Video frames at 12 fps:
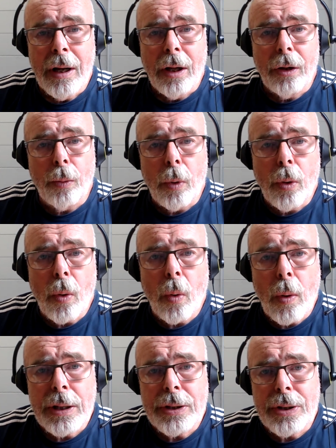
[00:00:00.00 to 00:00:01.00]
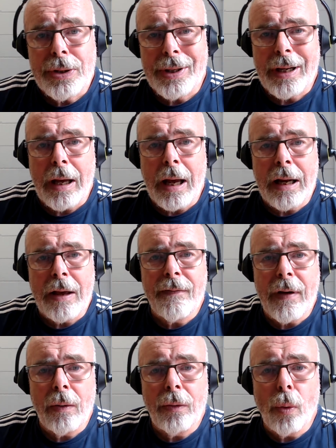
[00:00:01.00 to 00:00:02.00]
there were no questions, and I
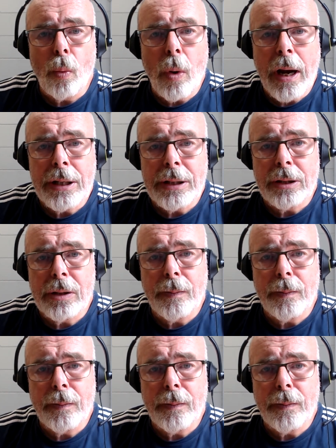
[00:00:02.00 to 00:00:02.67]
found the waiting to